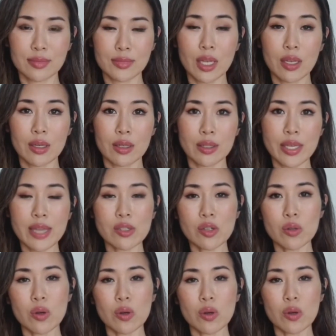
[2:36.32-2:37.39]
Yeah, so
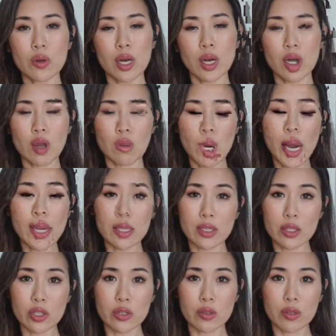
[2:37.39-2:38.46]
the rise
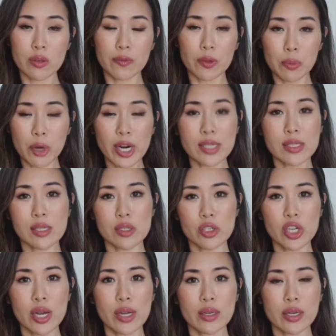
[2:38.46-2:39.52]
in food prices
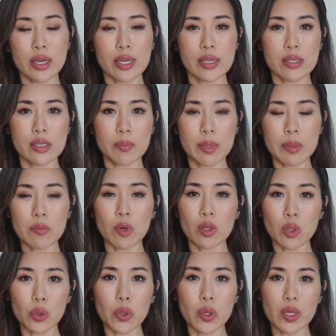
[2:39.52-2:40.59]
in China is a bit
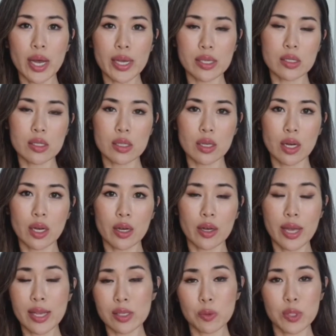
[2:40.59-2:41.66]
more localized,
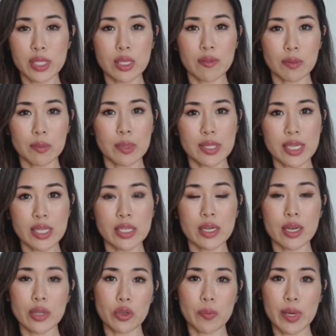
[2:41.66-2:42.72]
as we see from the
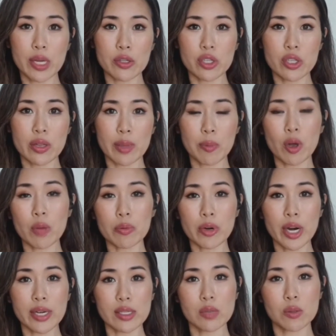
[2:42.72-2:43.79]
data. You mentioned that
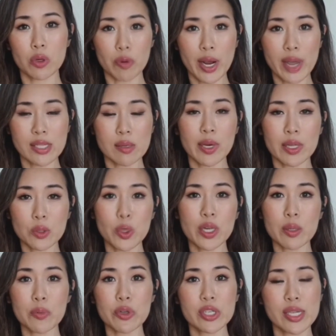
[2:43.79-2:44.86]
pork prices were rising by
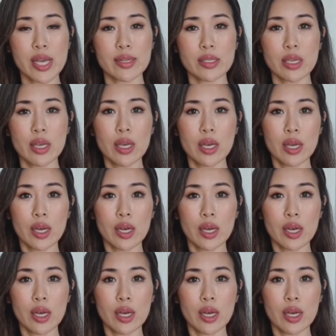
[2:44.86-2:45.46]
20%,